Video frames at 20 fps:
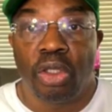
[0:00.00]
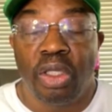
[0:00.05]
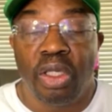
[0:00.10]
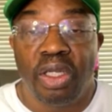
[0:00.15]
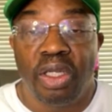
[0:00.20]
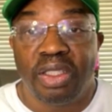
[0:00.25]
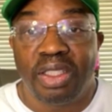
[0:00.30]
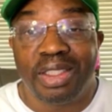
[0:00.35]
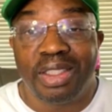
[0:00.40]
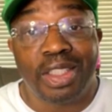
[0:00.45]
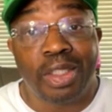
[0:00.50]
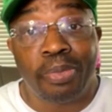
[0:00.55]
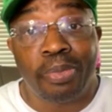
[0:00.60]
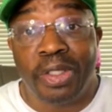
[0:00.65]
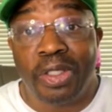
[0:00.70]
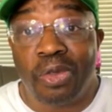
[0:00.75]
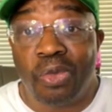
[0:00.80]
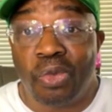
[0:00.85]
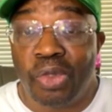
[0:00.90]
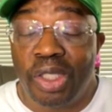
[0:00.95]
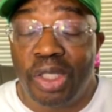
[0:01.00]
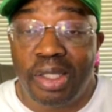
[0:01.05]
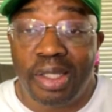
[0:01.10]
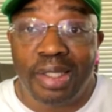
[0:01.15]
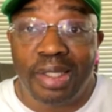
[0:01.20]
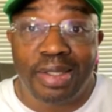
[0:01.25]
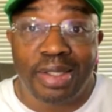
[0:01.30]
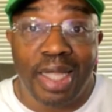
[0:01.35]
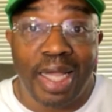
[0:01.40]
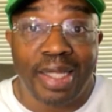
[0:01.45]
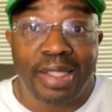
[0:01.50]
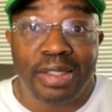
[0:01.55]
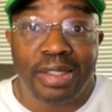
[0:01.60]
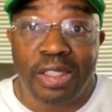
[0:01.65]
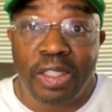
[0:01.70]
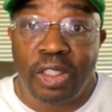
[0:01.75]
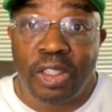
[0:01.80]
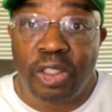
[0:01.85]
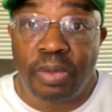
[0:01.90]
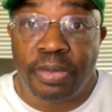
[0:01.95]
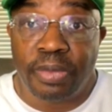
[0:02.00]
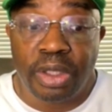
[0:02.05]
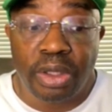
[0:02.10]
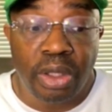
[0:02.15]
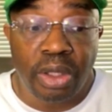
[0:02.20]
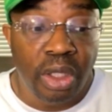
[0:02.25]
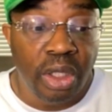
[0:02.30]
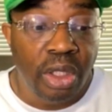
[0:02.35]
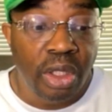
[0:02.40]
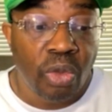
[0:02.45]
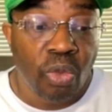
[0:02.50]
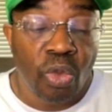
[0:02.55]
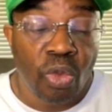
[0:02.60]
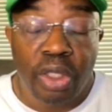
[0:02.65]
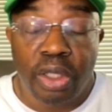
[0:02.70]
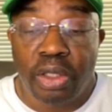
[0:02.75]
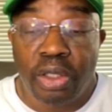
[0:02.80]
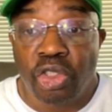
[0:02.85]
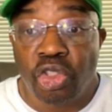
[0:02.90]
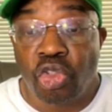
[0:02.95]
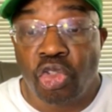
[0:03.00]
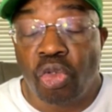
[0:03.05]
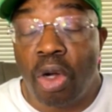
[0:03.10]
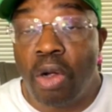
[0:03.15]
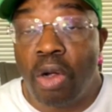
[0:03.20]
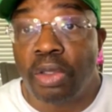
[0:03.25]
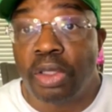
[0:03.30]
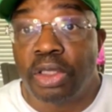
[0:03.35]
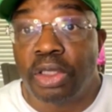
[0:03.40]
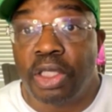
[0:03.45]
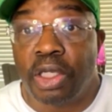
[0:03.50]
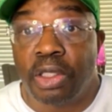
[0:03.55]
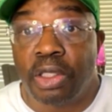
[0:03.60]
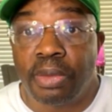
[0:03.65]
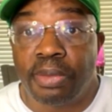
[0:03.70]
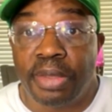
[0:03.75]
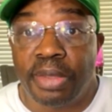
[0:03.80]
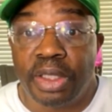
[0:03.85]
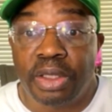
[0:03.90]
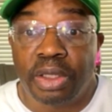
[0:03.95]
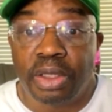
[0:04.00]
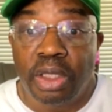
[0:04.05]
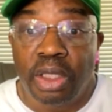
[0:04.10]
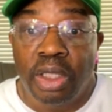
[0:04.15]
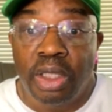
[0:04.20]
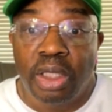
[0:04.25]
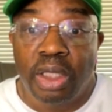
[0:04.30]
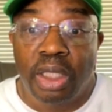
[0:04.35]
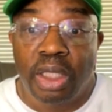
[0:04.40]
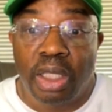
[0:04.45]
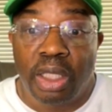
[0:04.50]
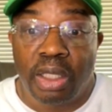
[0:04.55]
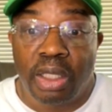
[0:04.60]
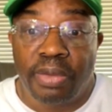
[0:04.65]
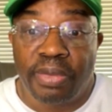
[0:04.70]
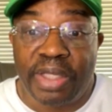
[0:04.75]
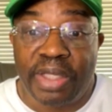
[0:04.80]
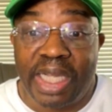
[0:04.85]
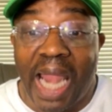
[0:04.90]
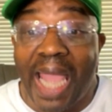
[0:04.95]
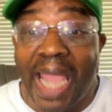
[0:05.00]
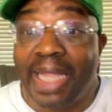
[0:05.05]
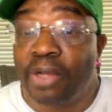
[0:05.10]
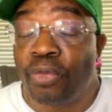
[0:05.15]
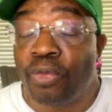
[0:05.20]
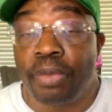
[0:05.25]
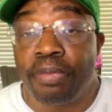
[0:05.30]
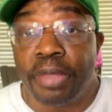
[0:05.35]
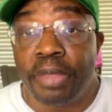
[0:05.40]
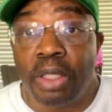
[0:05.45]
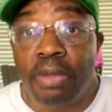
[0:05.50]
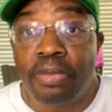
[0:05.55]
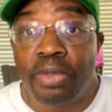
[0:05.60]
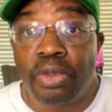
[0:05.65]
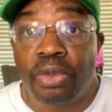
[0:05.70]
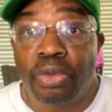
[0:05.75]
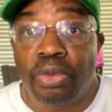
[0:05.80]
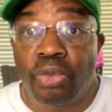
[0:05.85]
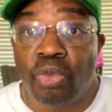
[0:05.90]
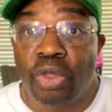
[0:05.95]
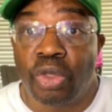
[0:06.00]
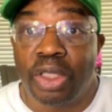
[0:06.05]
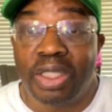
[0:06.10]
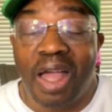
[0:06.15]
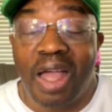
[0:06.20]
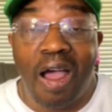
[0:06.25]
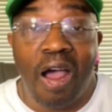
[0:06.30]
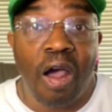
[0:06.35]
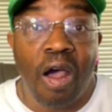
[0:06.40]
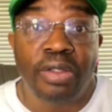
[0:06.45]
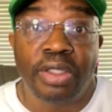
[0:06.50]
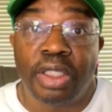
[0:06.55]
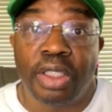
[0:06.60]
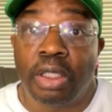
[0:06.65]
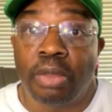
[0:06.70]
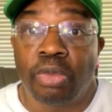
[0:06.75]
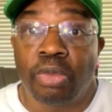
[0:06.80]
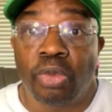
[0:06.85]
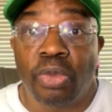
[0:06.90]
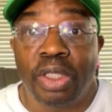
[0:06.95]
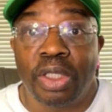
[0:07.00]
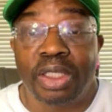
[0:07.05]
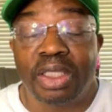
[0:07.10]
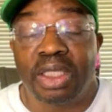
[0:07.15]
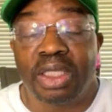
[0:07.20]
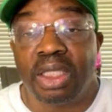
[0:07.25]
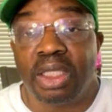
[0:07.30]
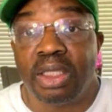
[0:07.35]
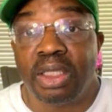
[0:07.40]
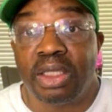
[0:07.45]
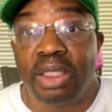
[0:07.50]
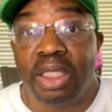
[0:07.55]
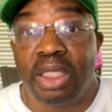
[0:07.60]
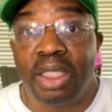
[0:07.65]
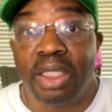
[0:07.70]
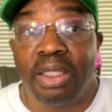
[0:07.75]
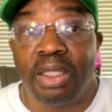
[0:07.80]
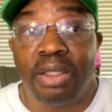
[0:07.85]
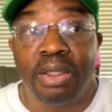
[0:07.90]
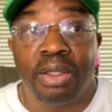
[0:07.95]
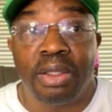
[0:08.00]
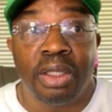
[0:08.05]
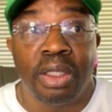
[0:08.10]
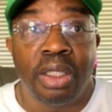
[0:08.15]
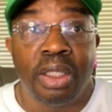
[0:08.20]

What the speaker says: This has been a really exciting tournament, one of the stronger tournaments that I can remember, with all the number one seeds getting